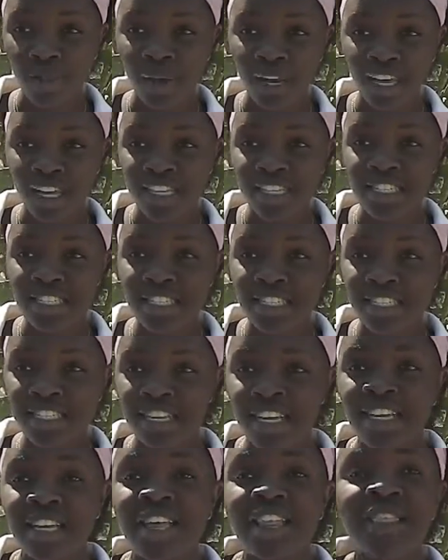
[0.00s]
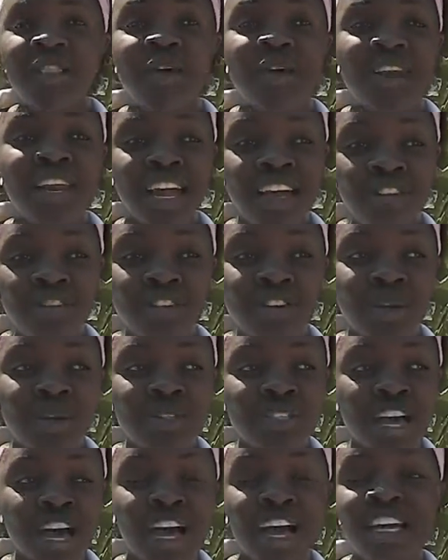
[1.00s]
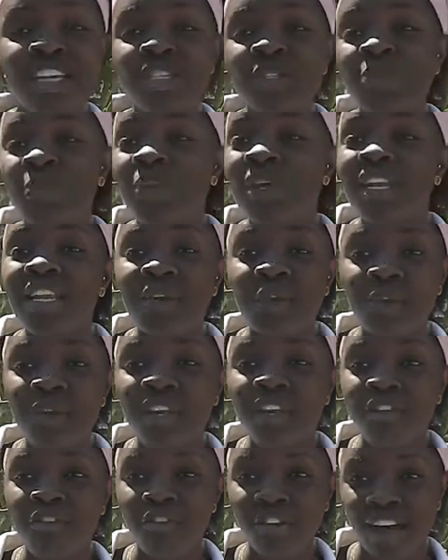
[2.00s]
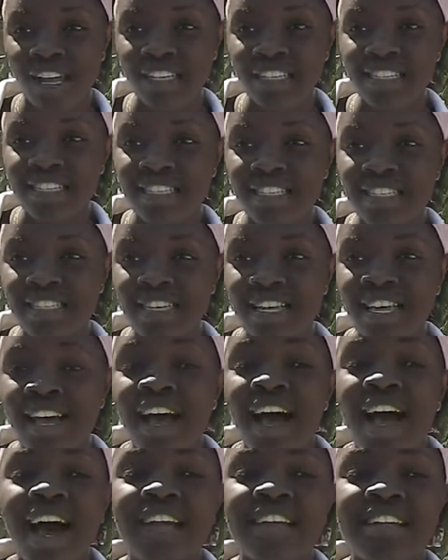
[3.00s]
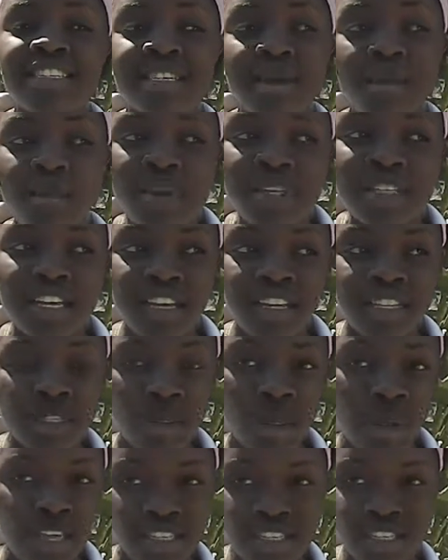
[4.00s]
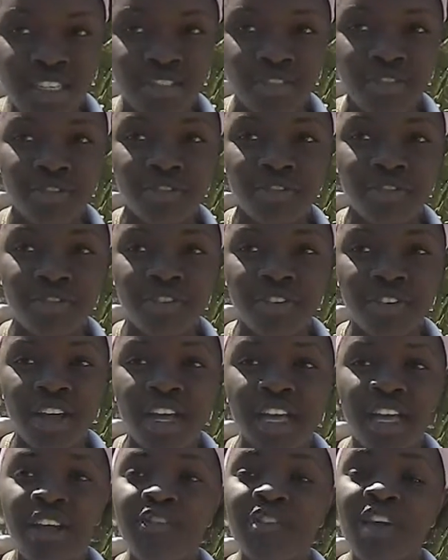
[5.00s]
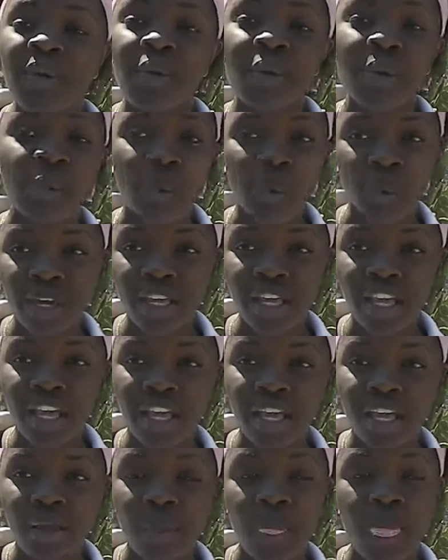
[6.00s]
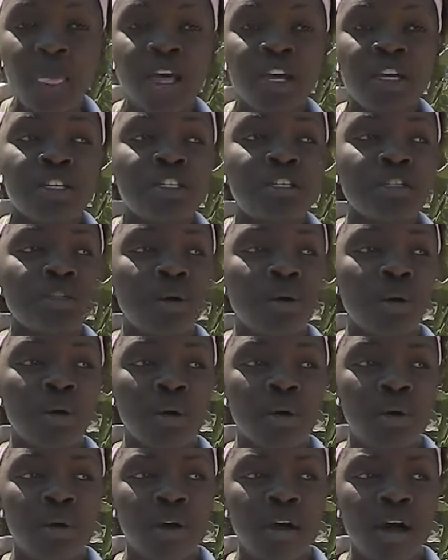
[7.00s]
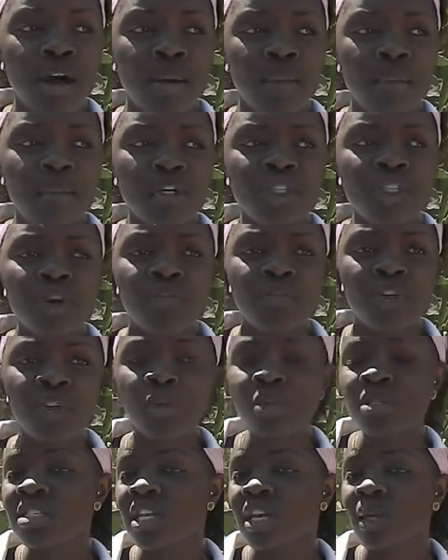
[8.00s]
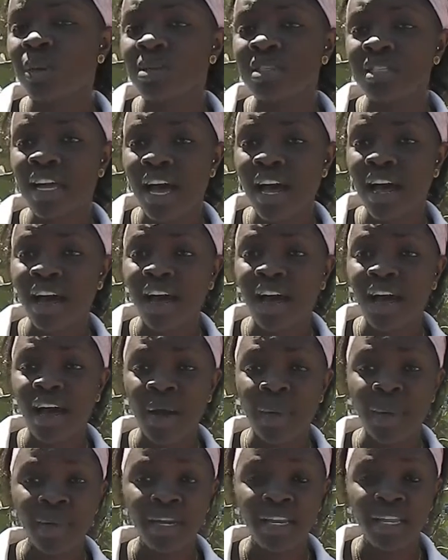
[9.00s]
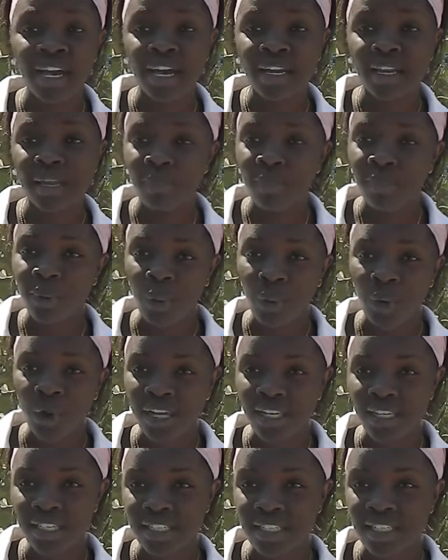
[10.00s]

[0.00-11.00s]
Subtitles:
place, though life in Lusaka is really, really fast and it's a bit expensive if you're not working. So most of the youth in Lusaka are really unemployed.